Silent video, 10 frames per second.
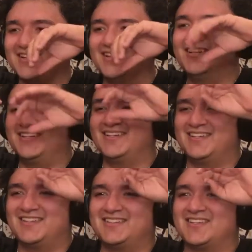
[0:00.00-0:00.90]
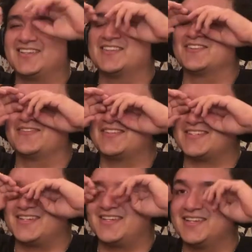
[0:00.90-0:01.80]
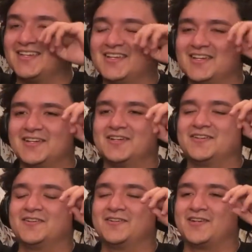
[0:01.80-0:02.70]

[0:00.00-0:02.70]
looking through a fisheye. Or